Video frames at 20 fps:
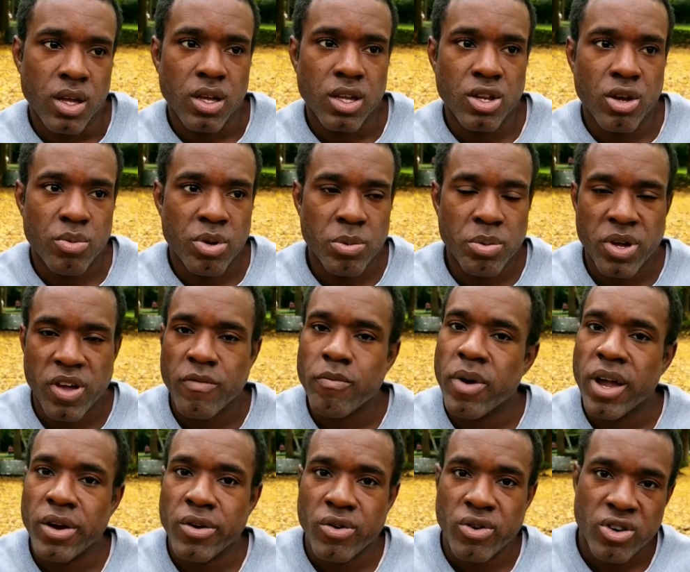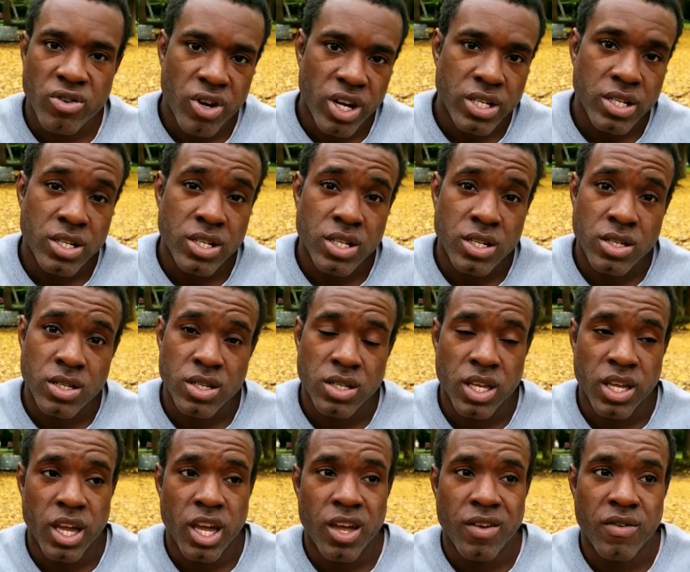people have microaggressions
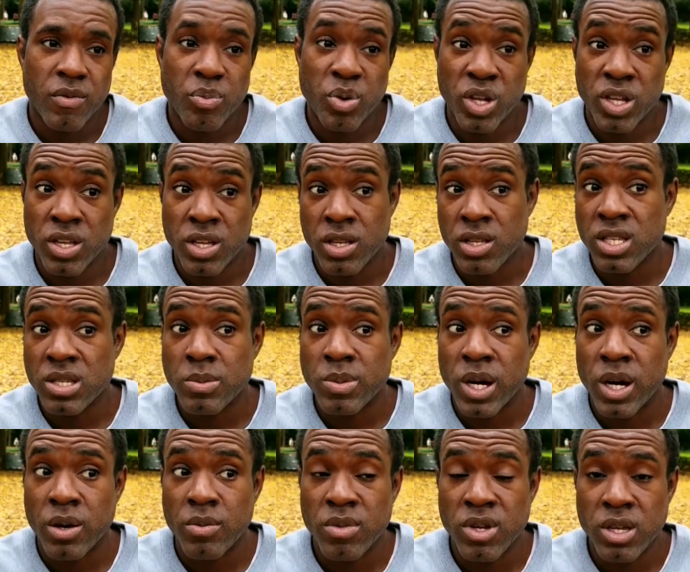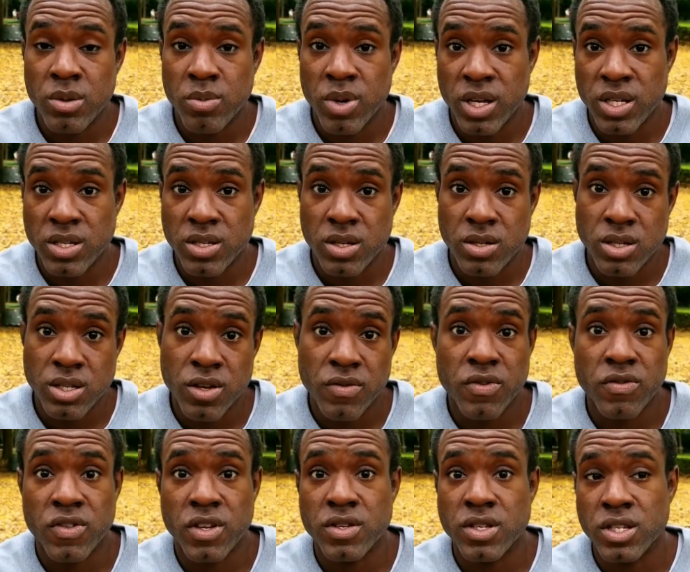and they have opinions about me based on
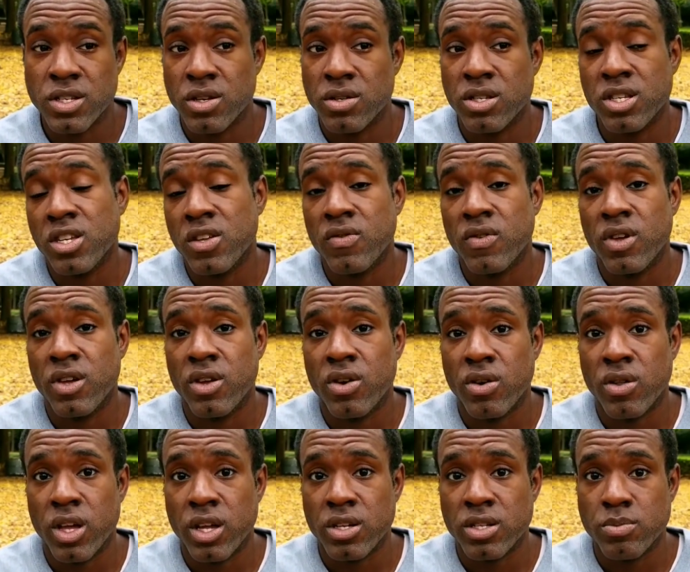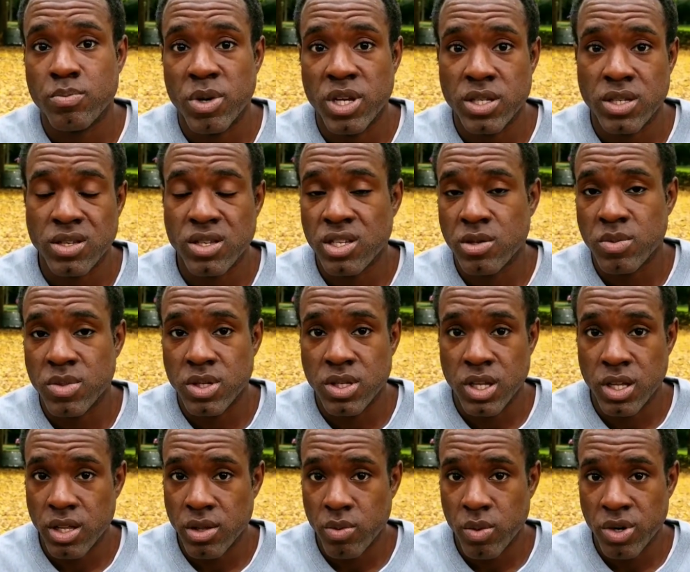stuff that they've seen on TV, or like based on something
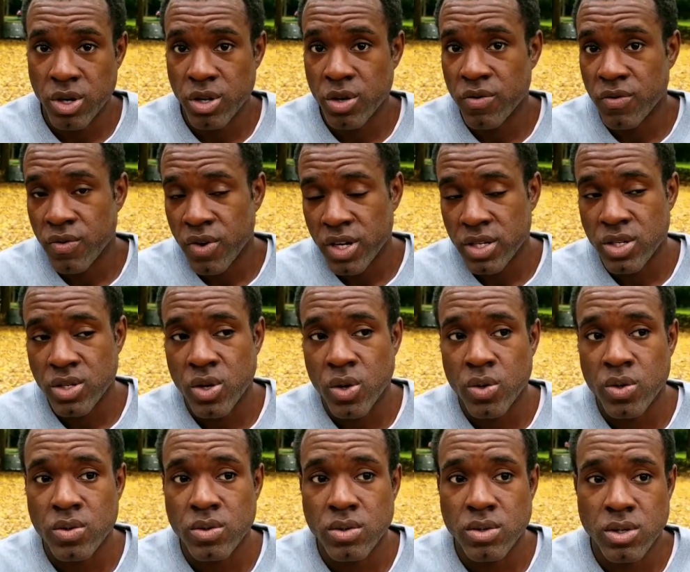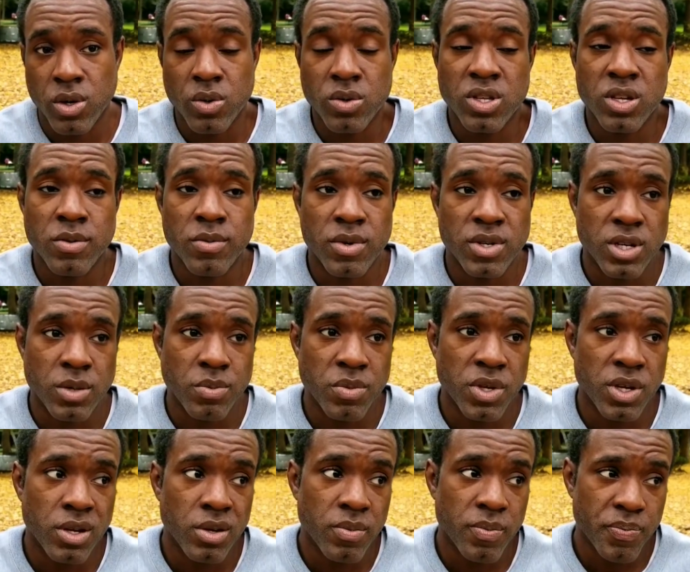that one of their friends told them or
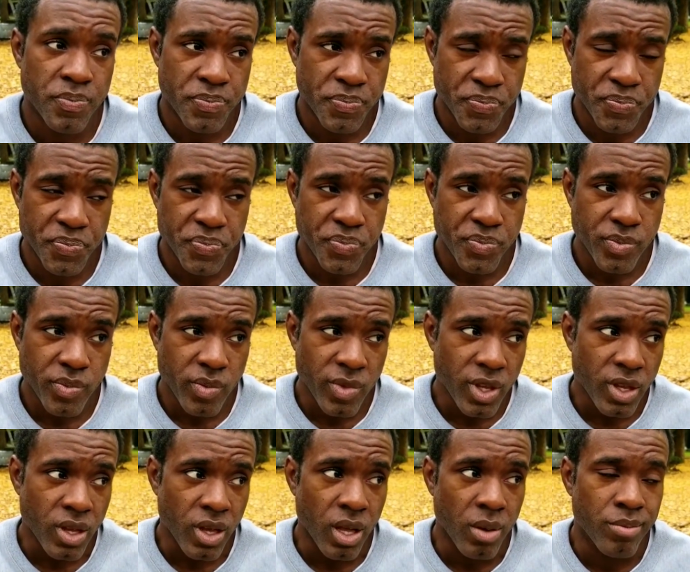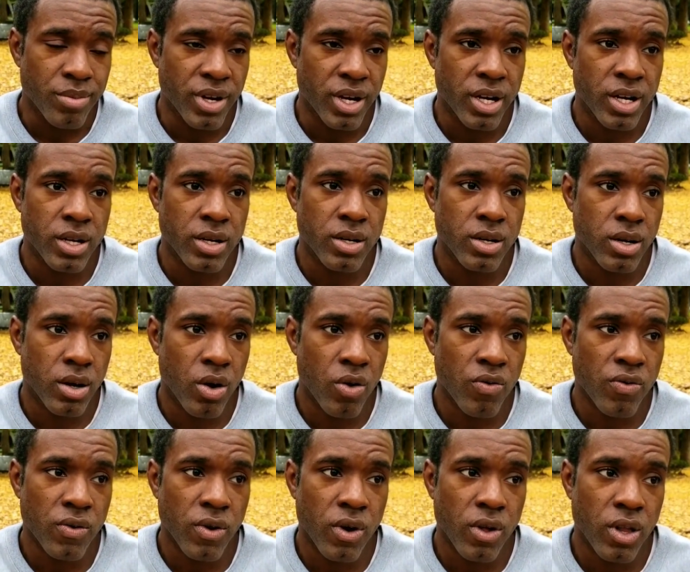something. But
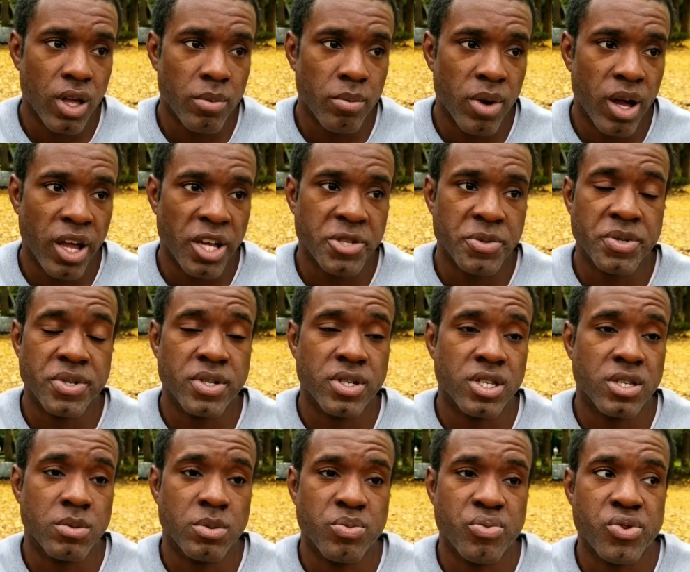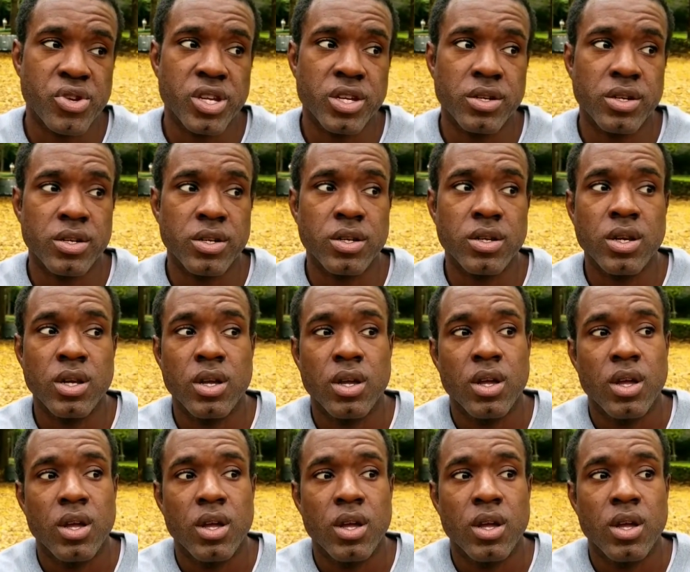overall, like my experience has been pretty good.